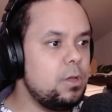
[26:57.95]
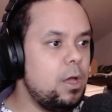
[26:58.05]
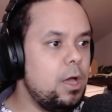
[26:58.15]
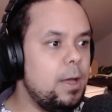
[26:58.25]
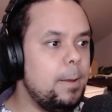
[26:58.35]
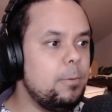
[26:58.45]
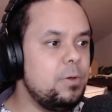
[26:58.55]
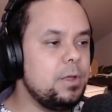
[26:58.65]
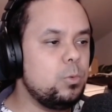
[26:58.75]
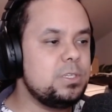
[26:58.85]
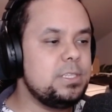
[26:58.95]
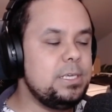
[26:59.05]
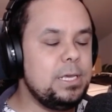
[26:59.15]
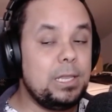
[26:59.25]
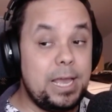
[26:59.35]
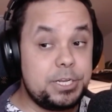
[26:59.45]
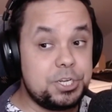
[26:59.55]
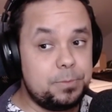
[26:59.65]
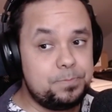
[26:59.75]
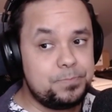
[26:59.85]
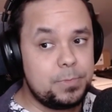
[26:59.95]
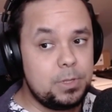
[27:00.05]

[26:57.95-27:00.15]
uh, when there was the election,